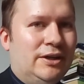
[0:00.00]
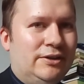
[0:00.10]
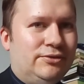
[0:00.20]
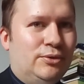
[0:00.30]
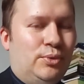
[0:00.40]

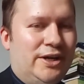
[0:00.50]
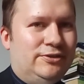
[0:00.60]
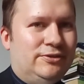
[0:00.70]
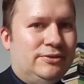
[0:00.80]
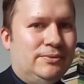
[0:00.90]
Is the
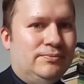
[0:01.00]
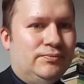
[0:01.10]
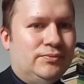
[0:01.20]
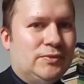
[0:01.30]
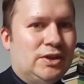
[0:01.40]
West
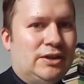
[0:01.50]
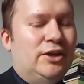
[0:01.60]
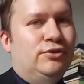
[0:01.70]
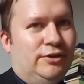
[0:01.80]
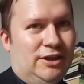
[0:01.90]

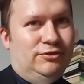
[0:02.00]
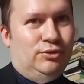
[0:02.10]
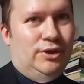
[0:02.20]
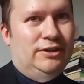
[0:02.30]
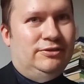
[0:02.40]
kind of against
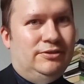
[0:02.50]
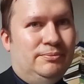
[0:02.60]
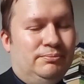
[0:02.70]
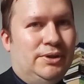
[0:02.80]
the rest?